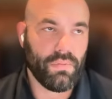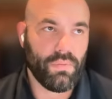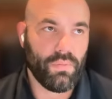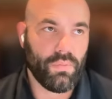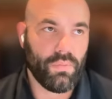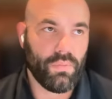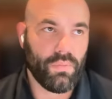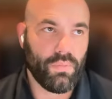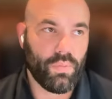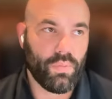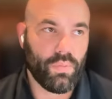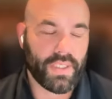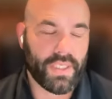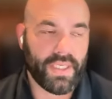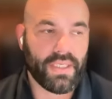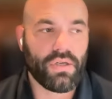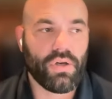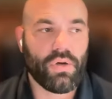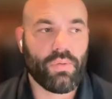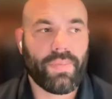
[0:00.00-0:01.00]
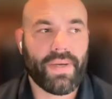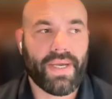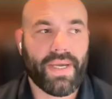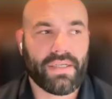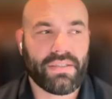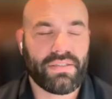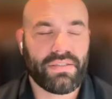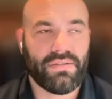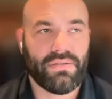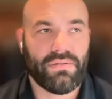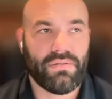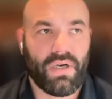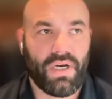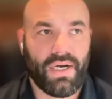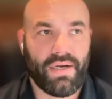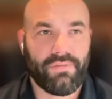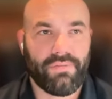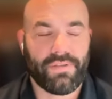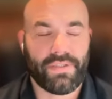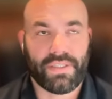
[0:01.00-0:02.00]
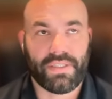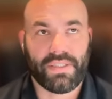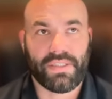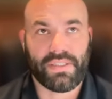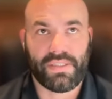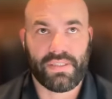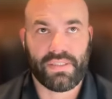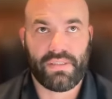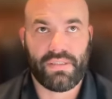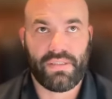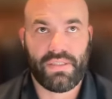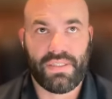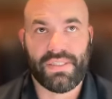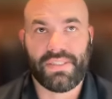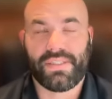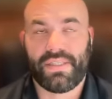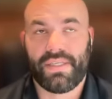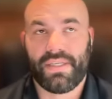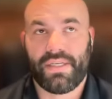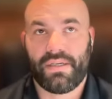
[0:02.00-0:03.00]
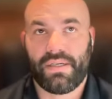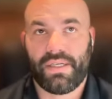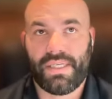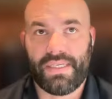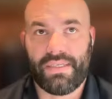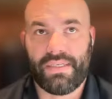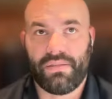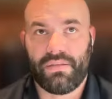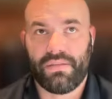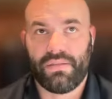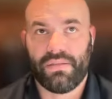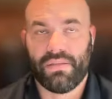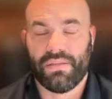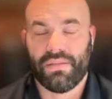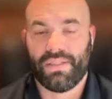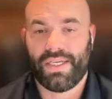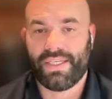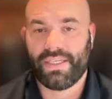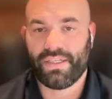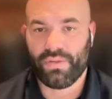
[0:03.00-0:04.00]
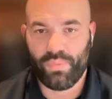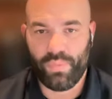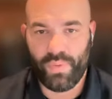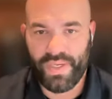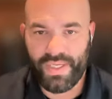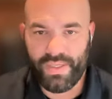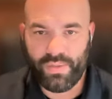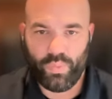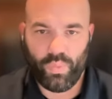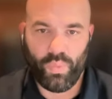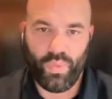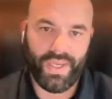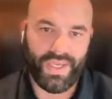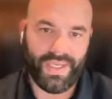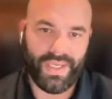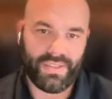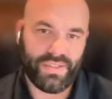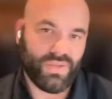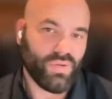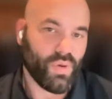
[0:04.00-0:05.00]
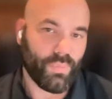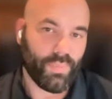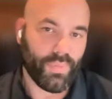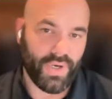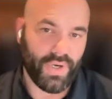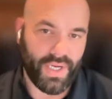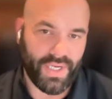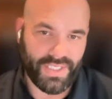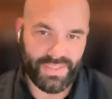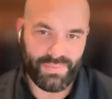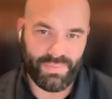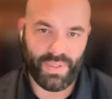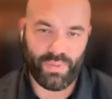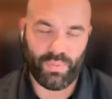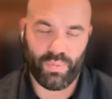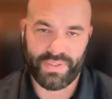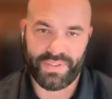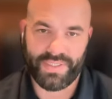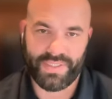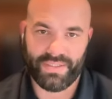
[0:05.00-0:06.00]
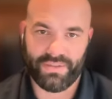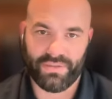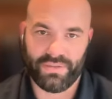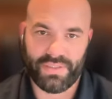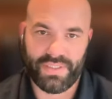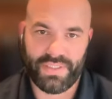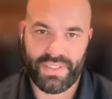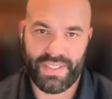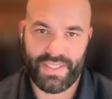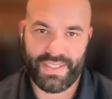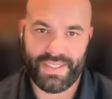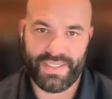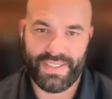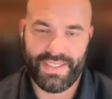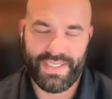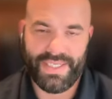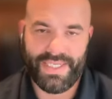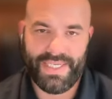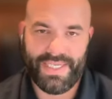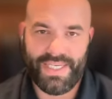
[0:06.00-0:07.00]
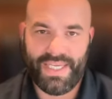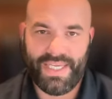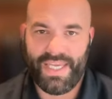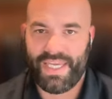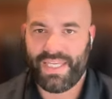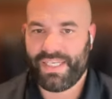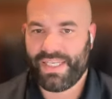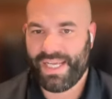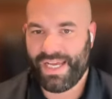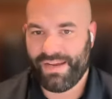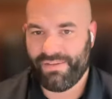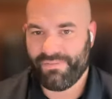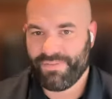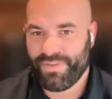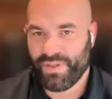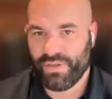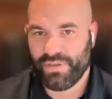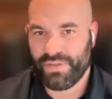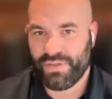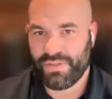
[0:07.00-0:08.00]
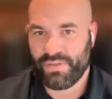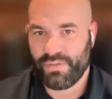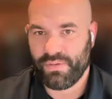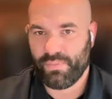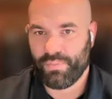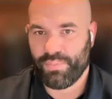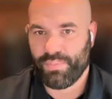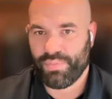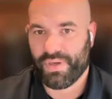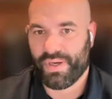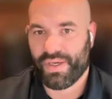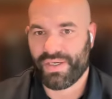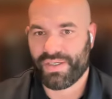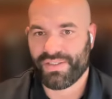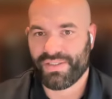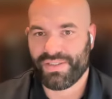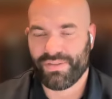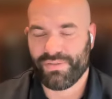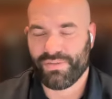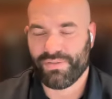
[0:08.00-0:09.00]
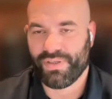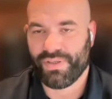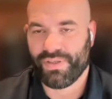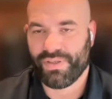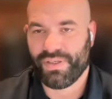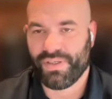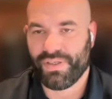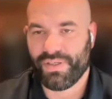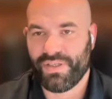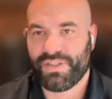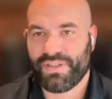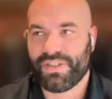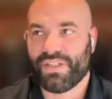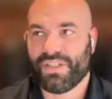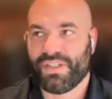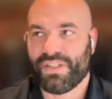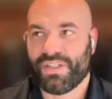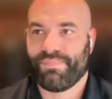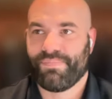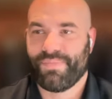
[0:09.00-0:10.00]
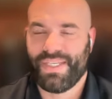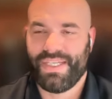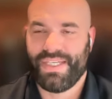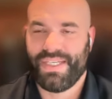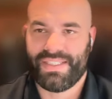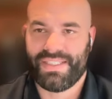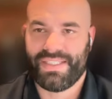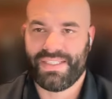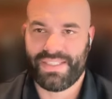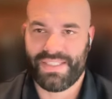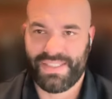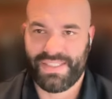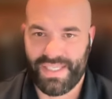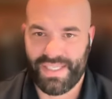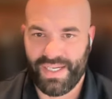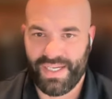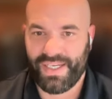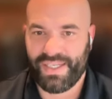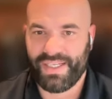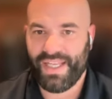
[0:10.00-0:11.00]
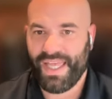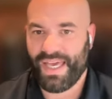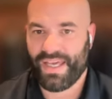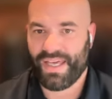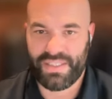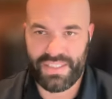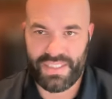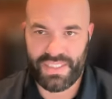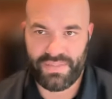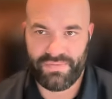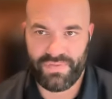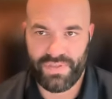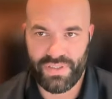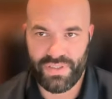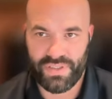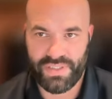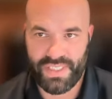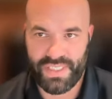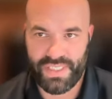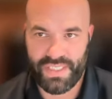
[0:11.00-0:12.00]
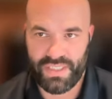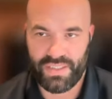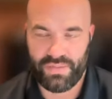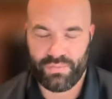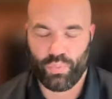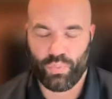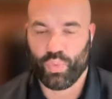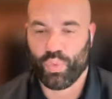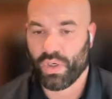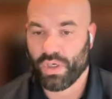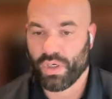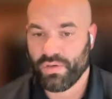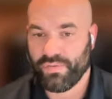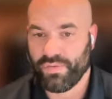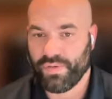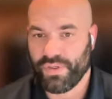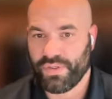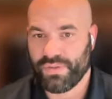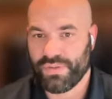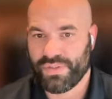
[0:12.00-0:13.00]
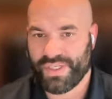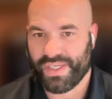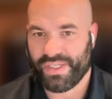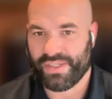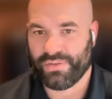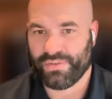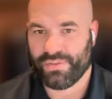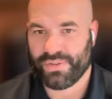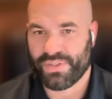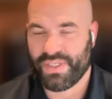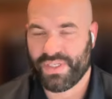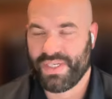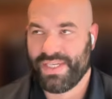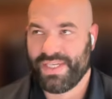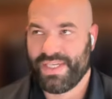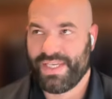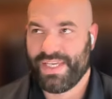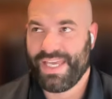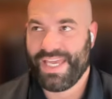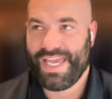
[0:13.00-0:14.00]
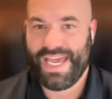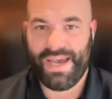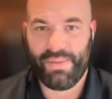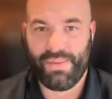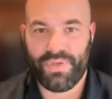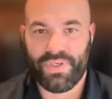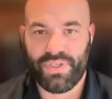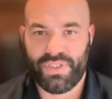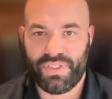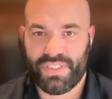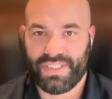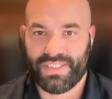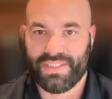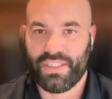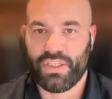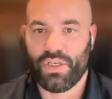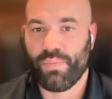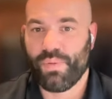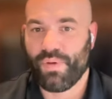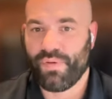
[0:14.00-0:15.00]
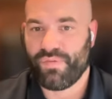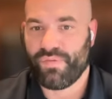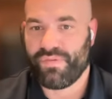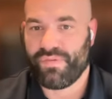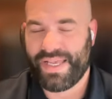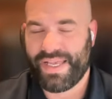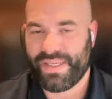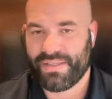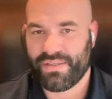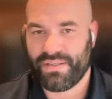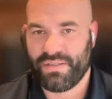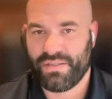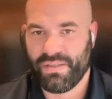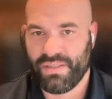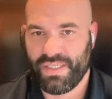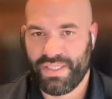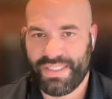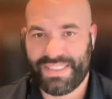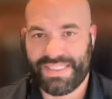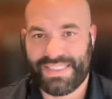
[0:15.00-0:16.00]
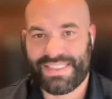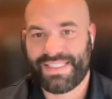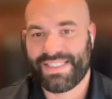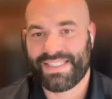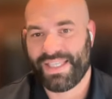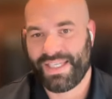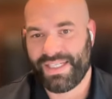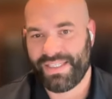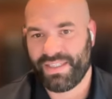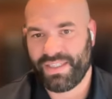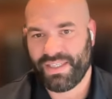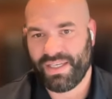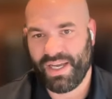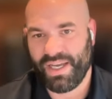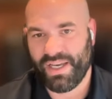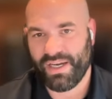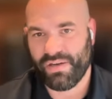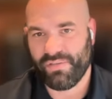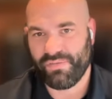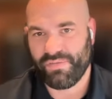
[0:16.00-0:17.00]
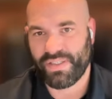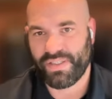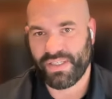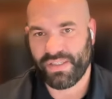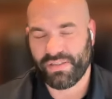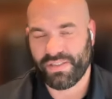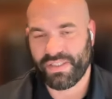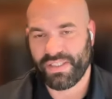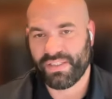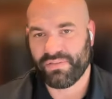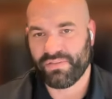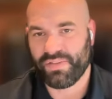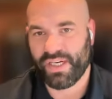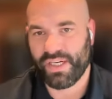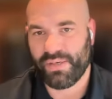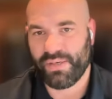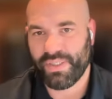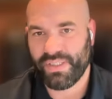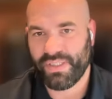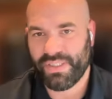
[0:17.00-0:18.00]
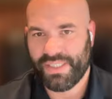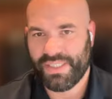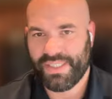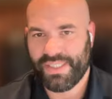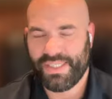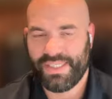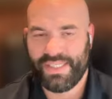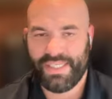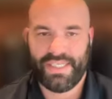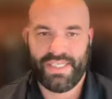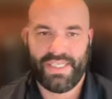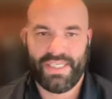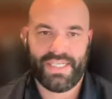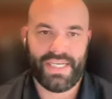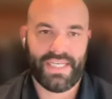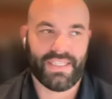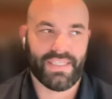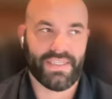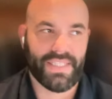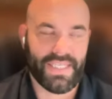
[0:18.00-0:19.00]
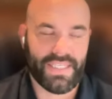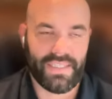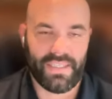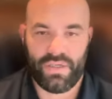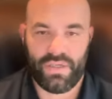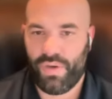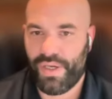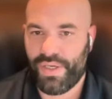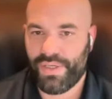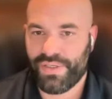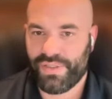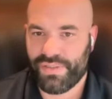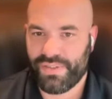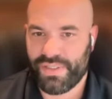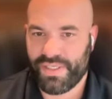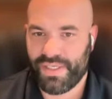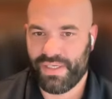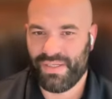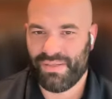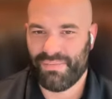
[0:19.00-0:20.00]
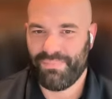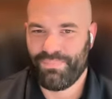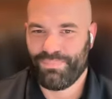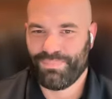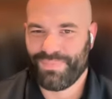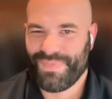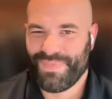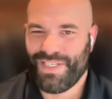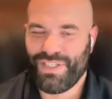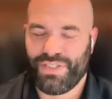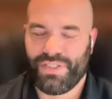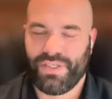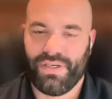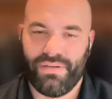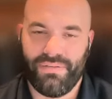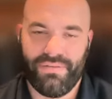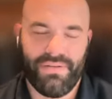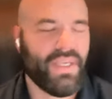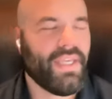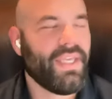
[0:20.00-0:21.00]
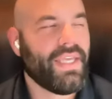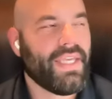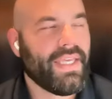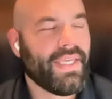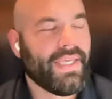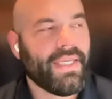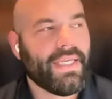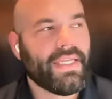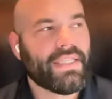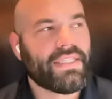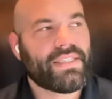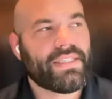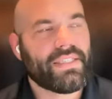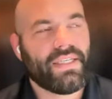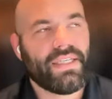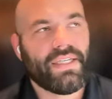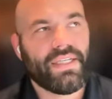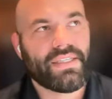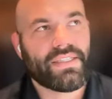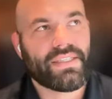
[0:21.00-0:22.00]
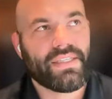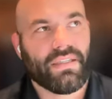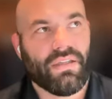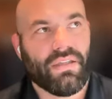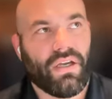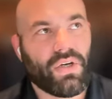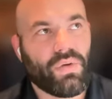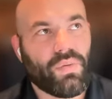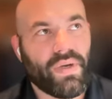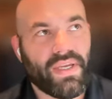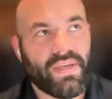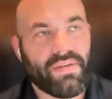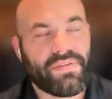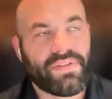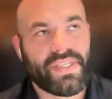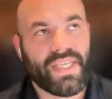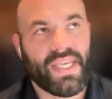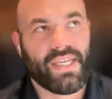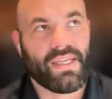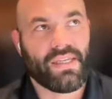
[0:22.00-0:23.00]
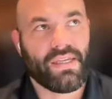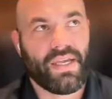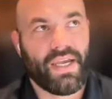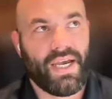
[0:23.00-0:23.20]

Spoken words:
what I go back to often is there a lighter weight way to approximate what that looks like and have those product iteration design, how does this visualization work for you cycles happen just a little bit faster in a slightly higher fidelity environment and let the questions come. So it's a long way of saying